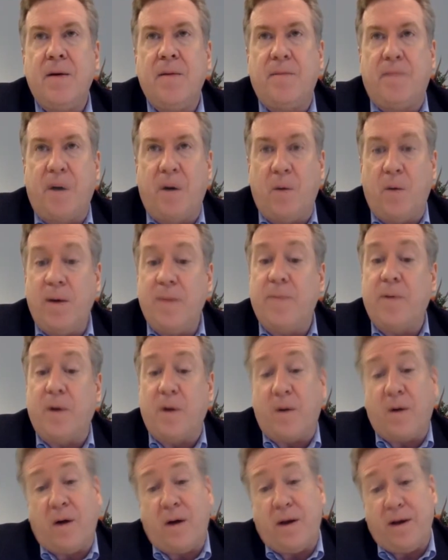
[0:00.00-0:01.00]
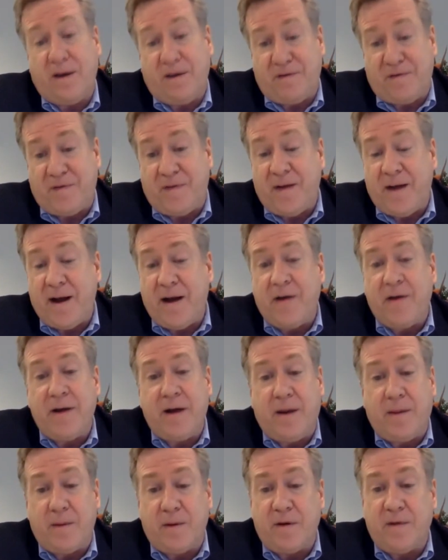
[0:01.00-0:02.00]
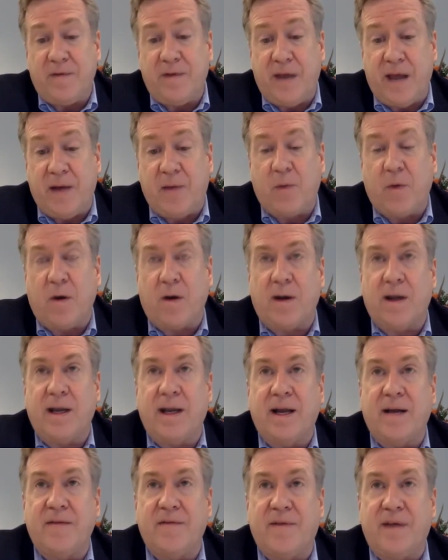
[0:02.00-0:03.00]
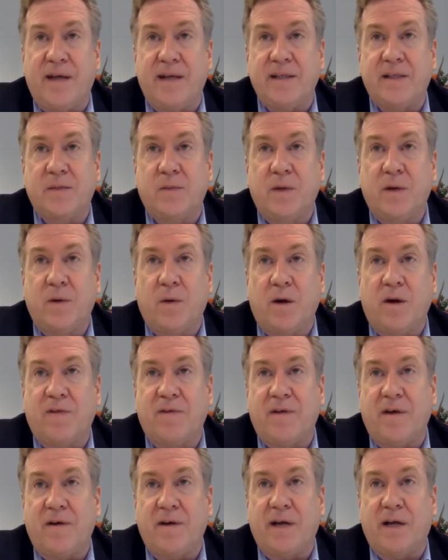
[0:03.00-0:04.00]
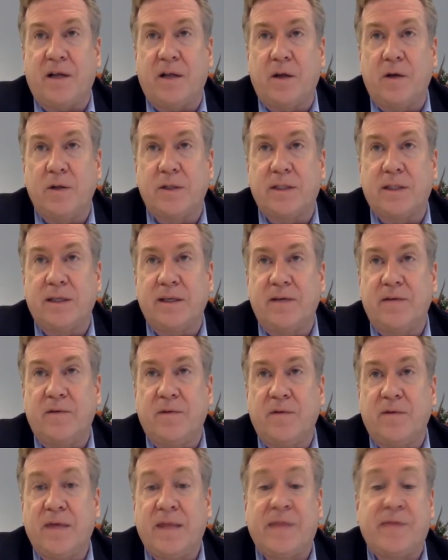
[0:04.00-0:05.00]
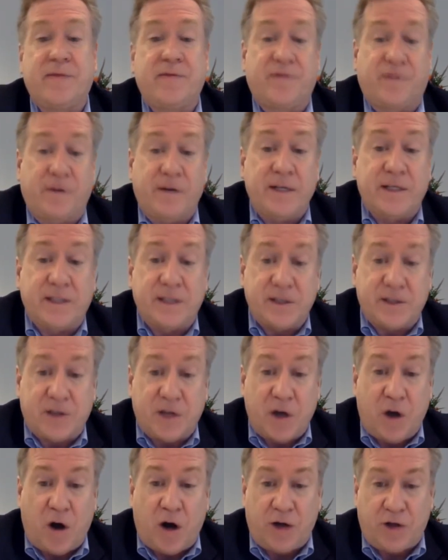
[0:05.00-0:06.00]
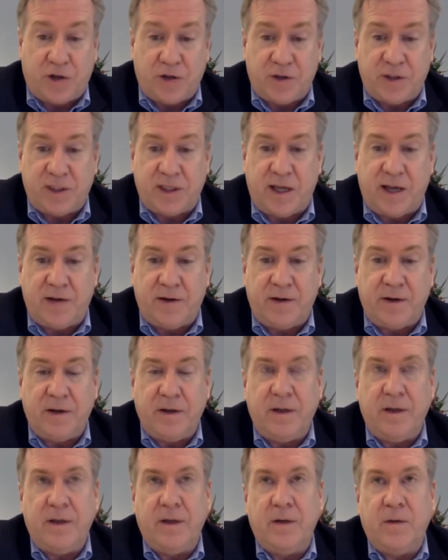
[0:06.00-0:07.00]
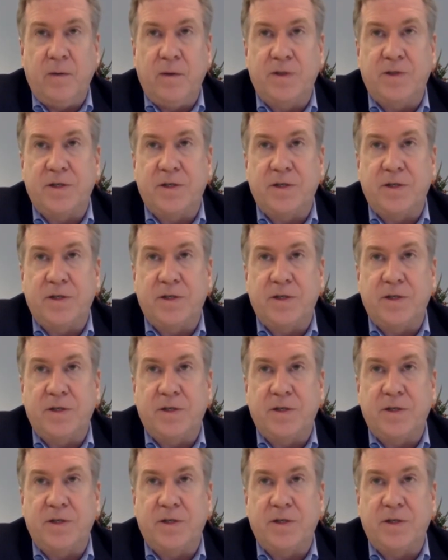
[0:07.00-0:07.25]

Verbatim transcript: but we put on a fair number of networking events. We work very closely with, for instance, the Archer Center, which